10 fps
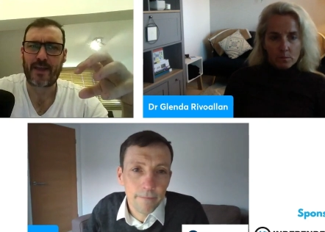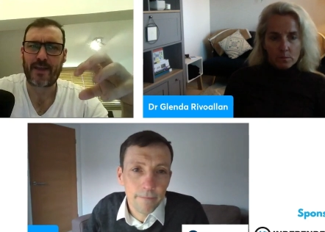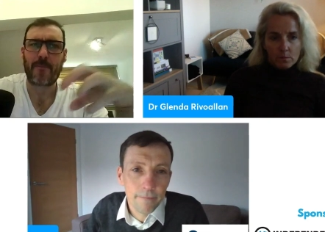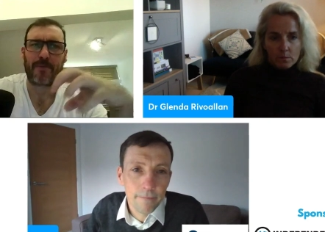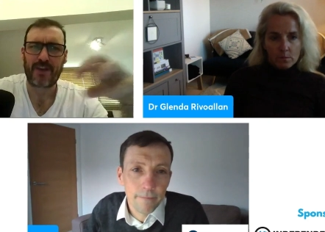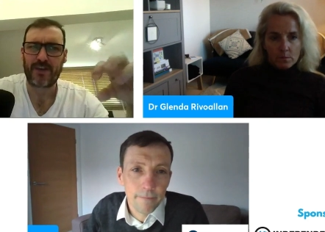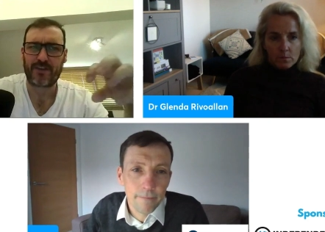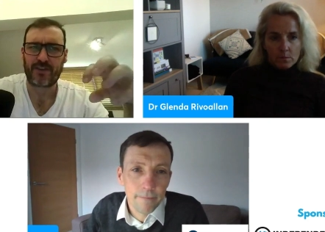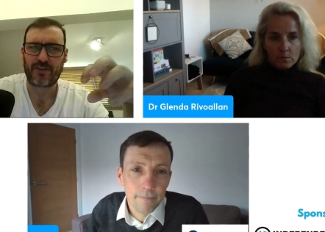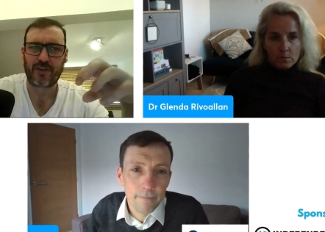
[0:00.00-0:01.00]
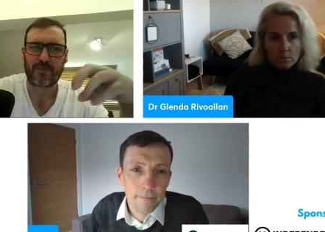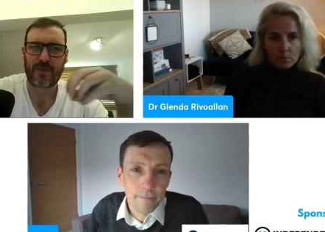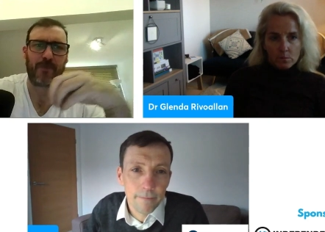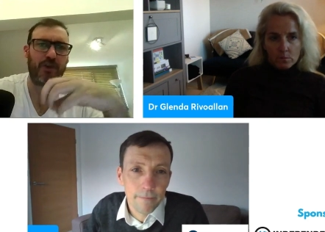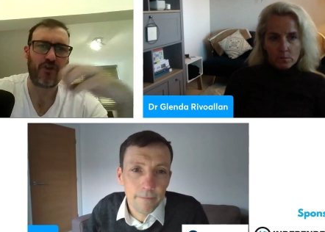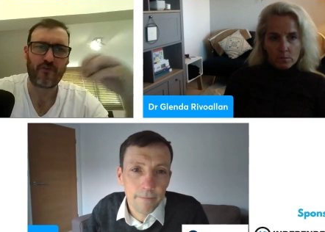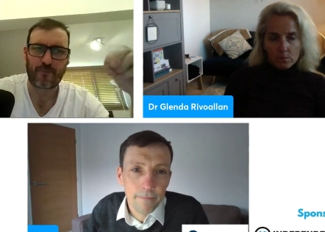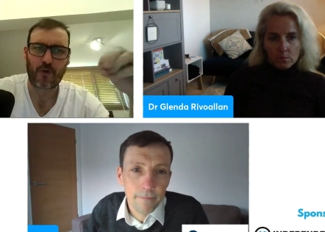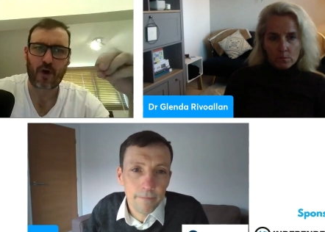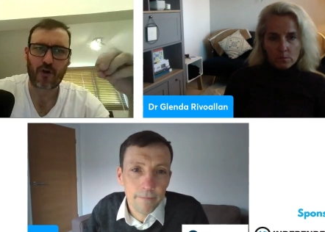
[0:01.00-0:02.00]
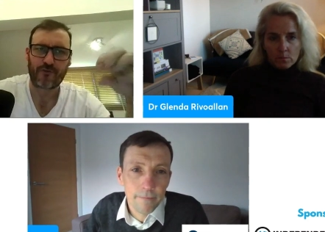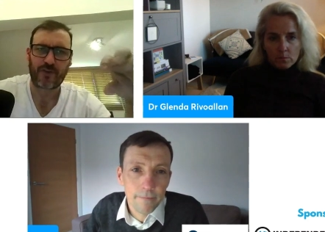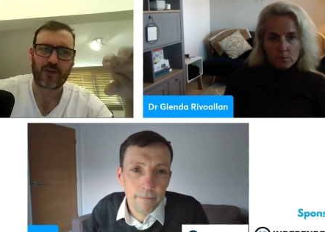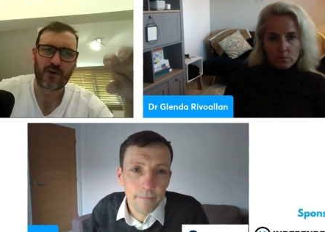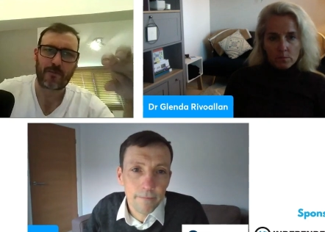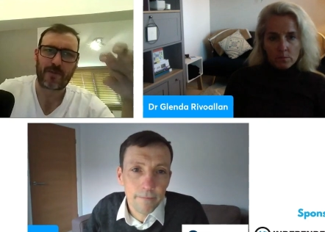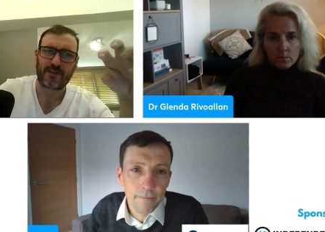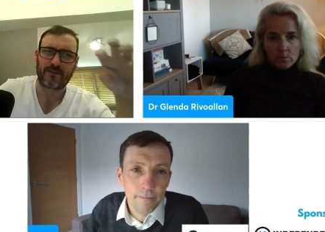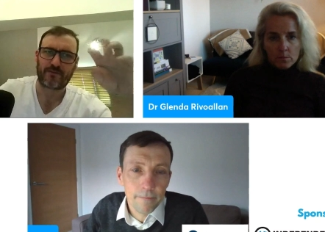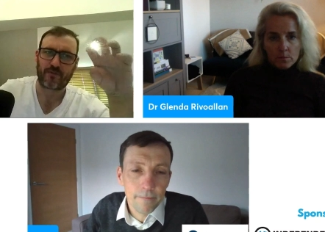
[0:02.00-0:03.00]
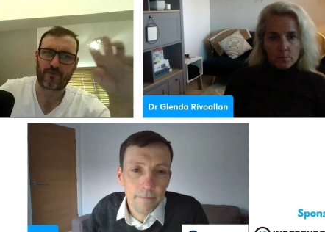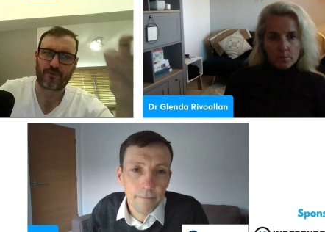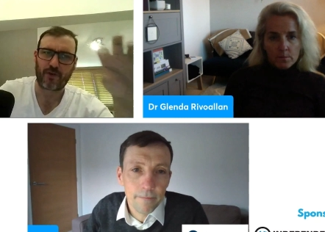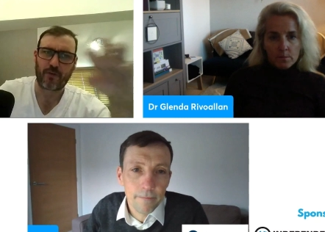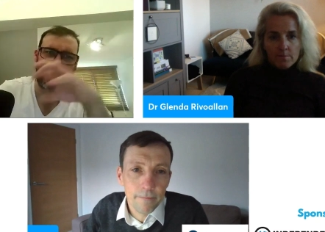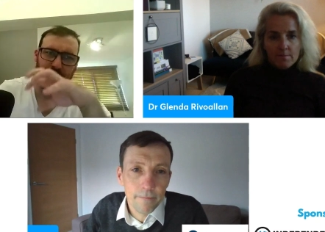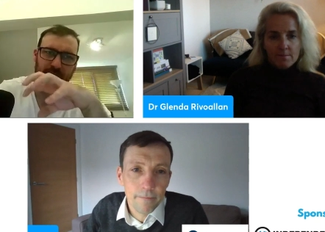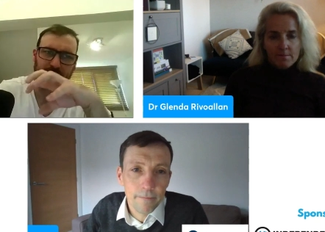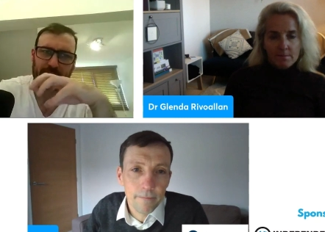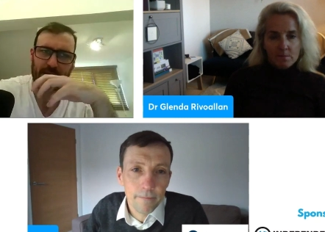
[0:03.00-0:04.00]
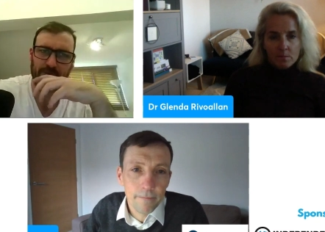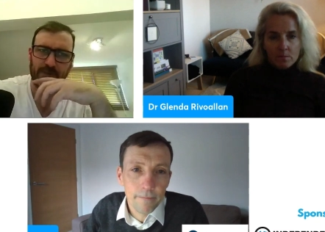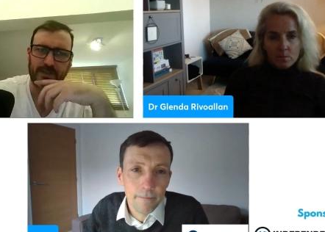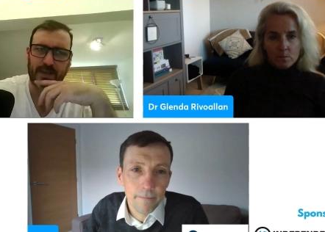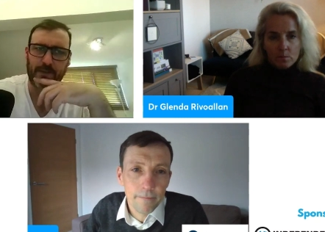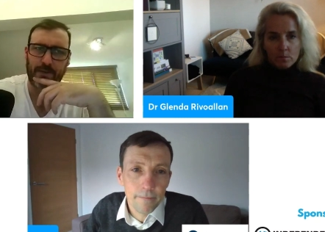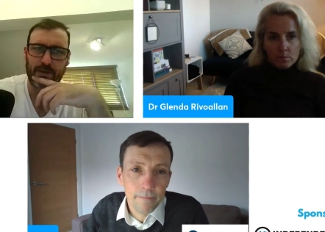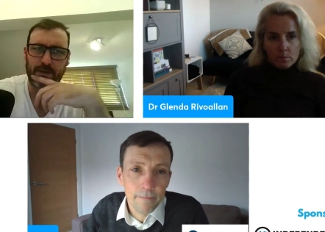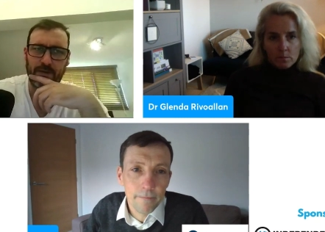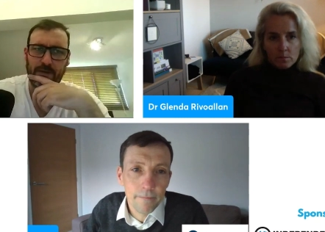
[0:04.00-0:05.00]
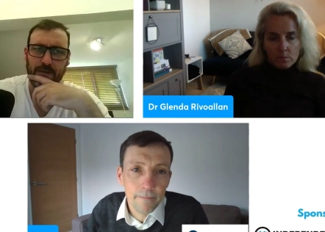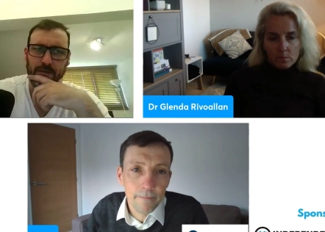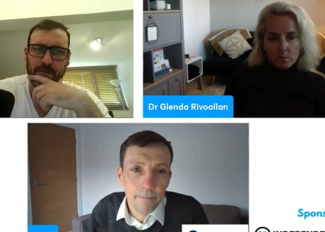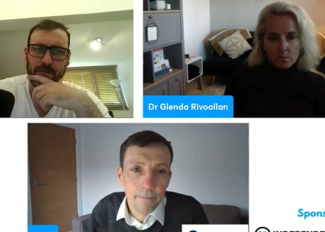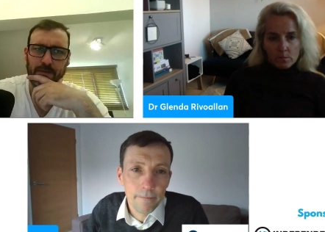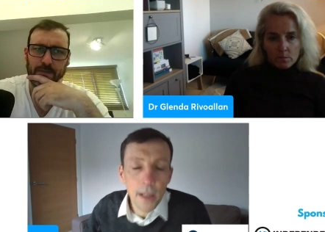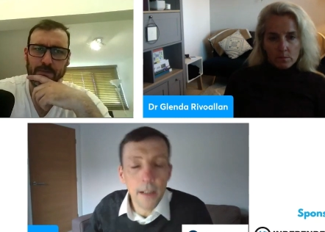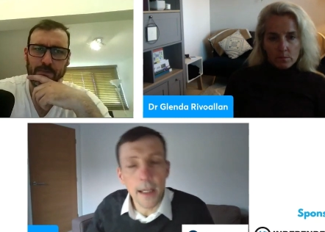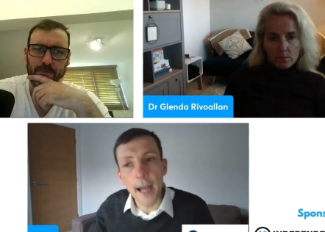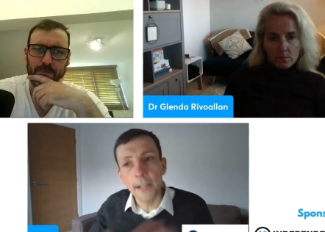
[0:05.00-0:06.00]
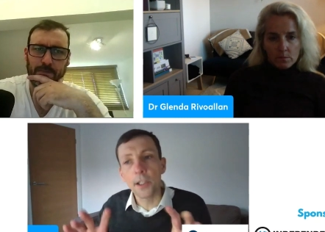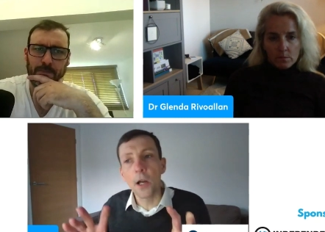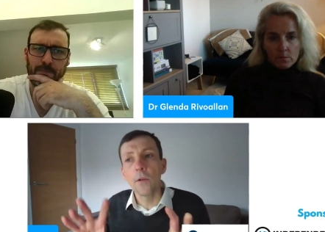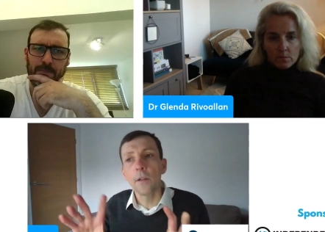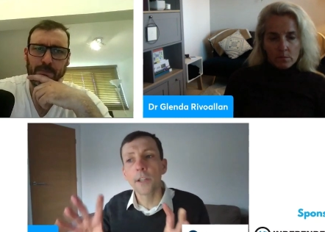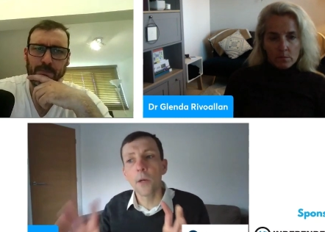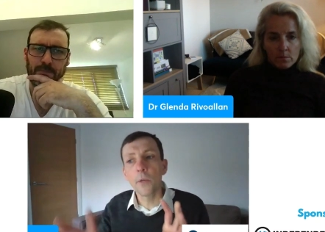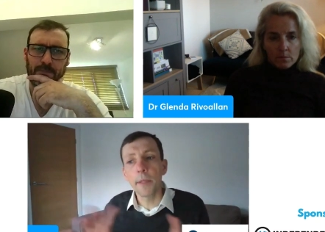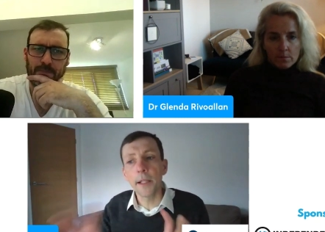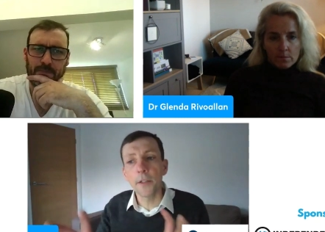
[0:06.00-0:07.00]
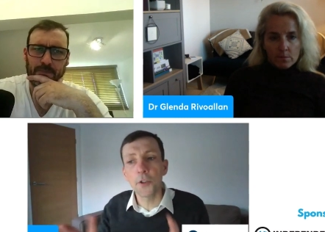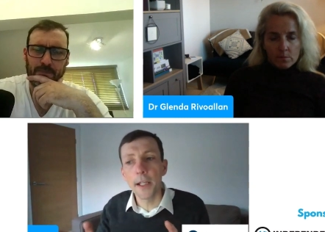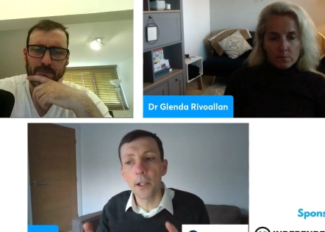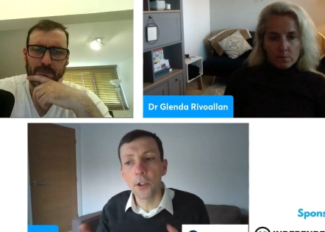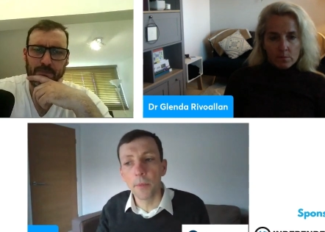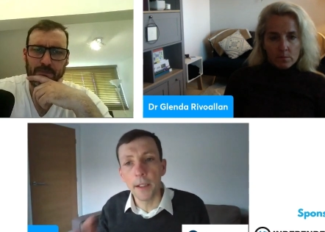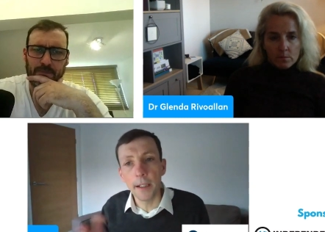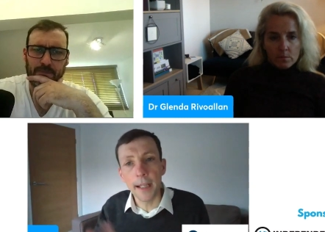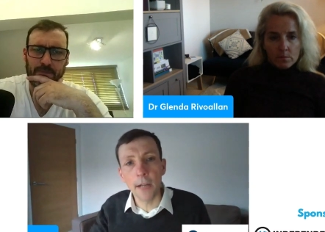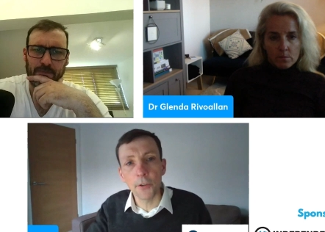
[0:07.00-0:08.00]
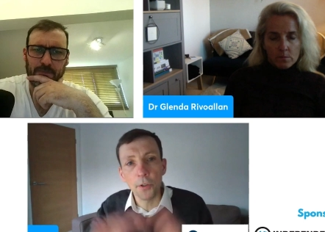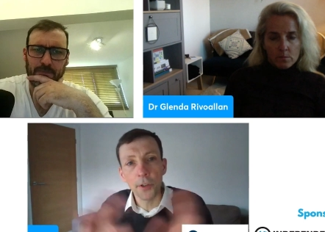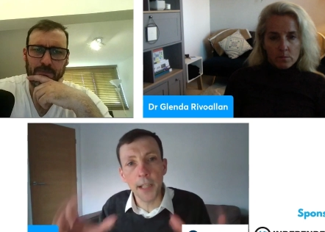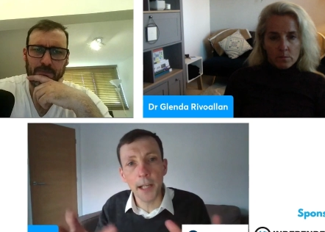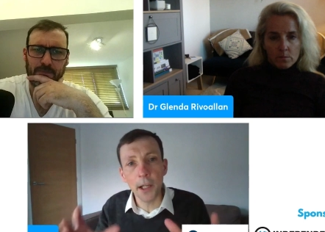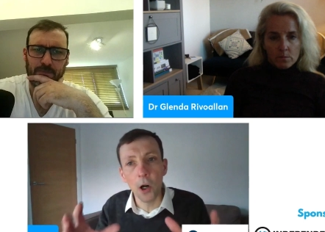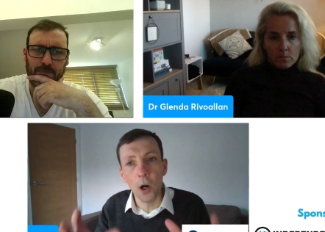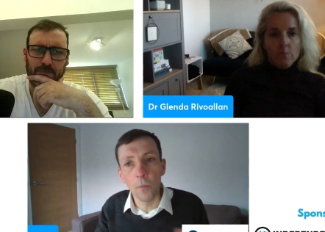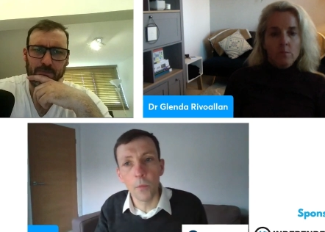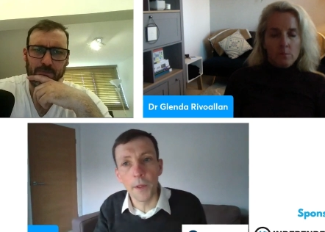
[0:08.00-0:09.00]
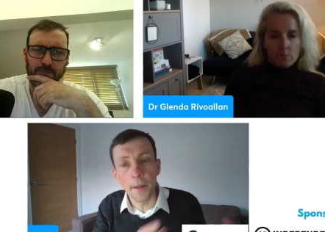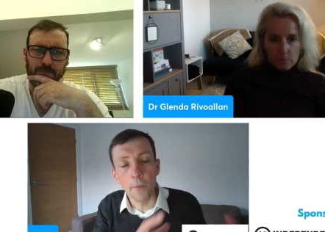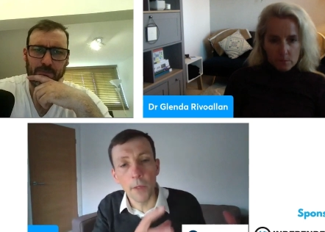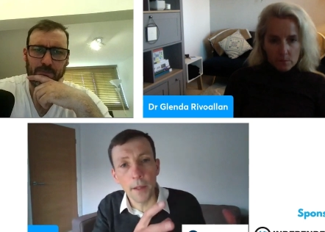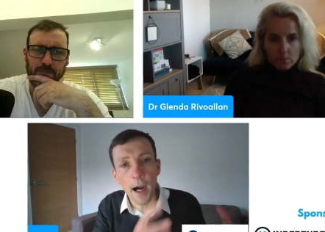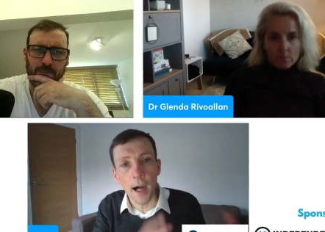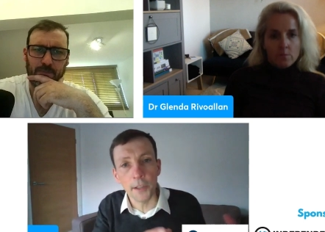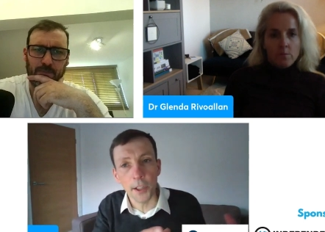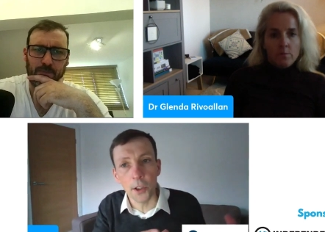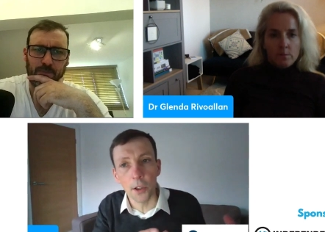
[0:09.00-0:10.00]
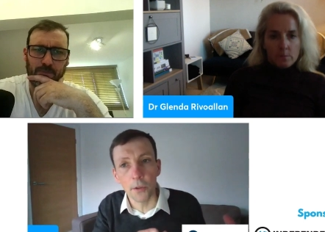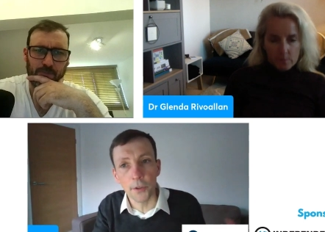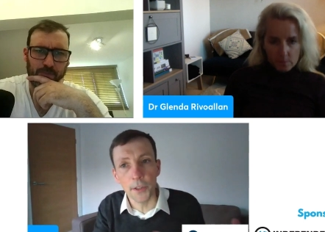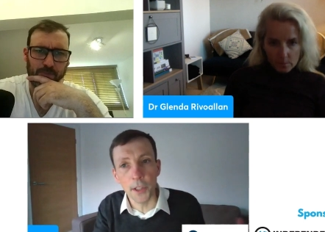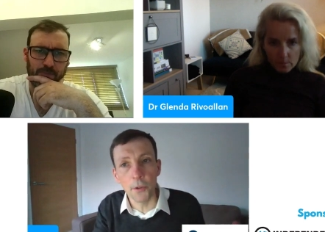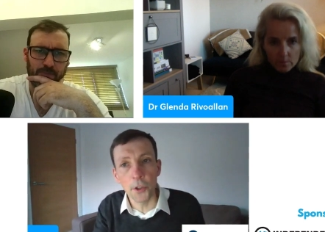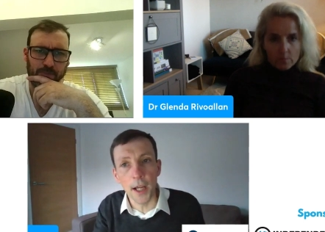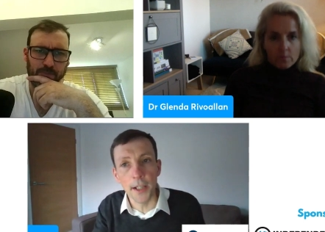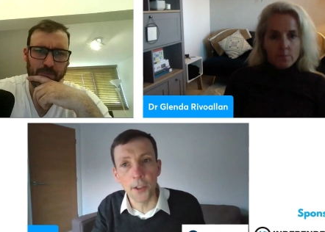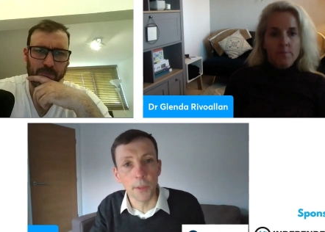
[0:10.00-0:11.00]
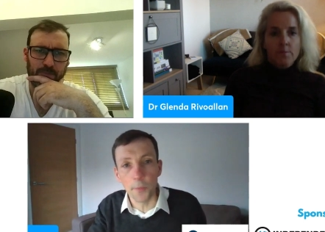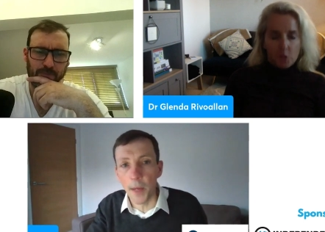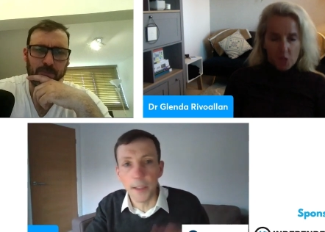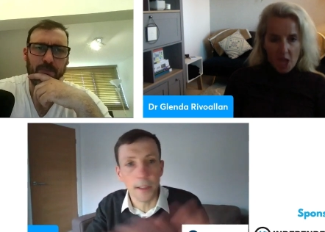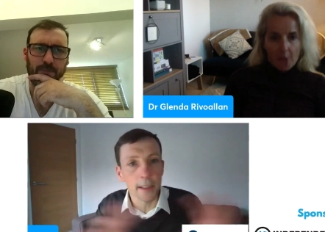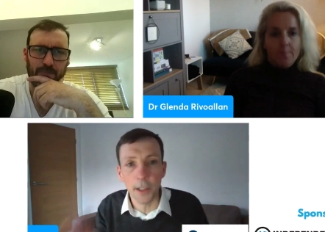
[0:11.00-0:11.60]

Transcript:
Speaker 1: a company decision? So it's people that you brought on, so you've got a mix of sort of you and then the council. Is that how it
Speaker 2: yeah, so so with it being a trading company, the council set it up with with articles of association, which basically yeah. is a